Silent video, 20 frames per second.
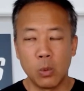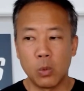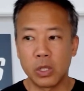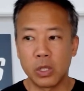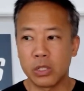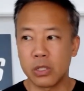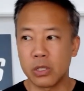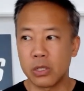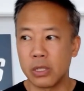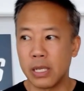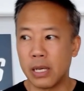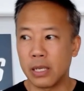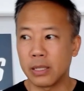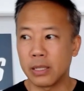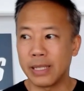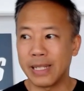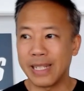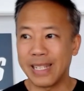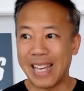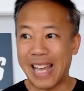What's not
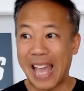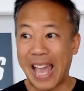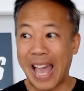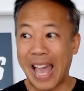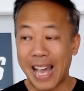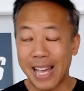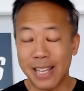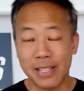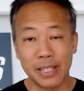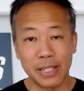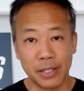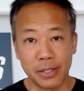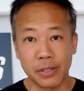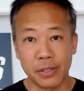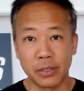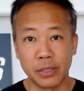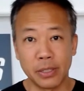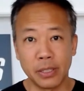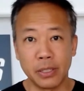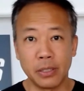going to as
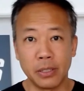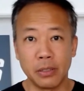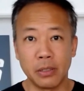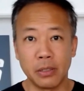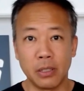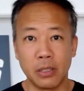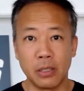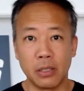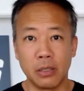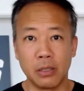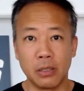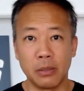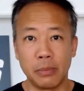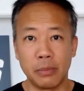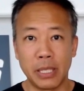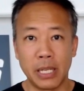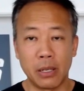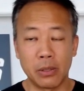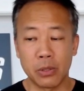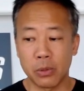easily uh,
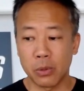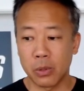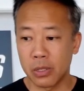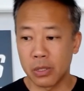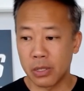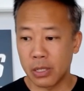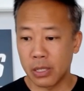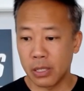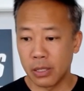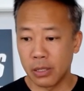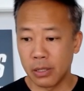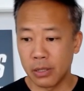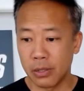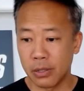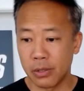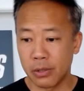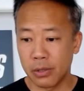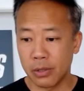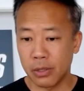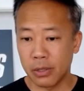be outsourced
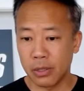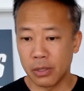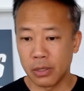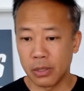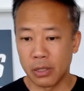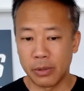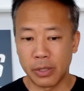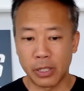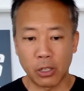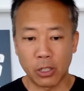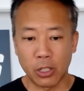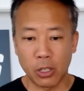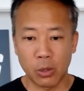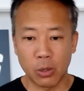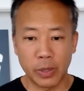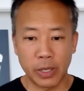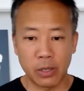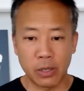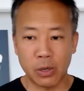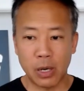is you know, in our
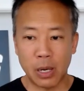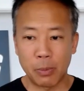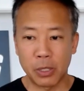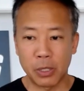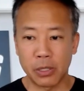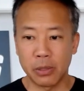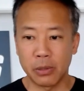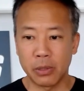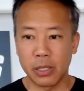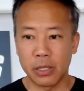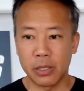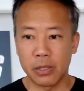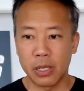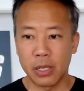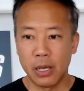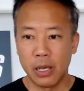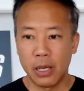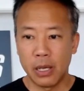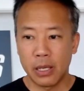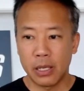careers or opportunities
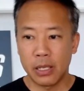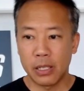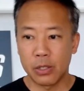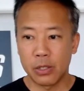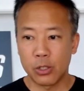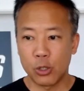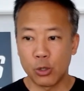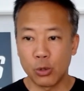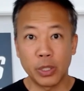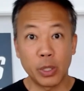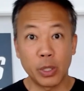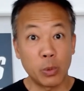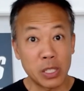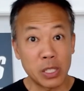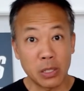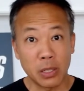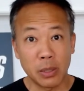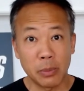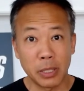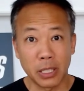is truly
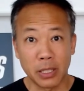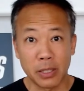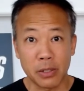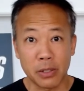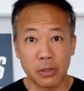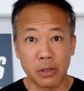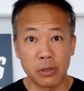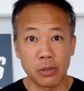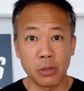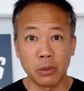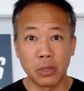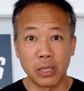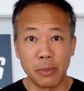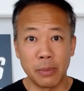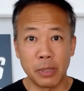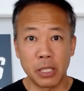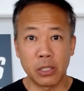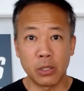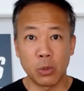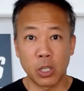what's limitless. There's no
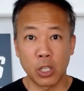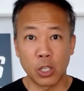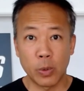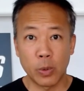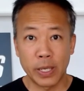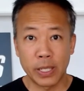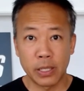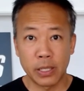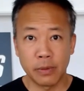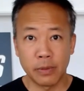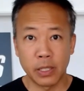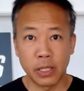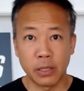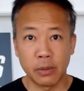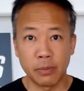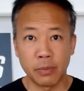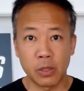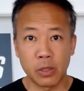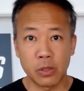limit to our creativity.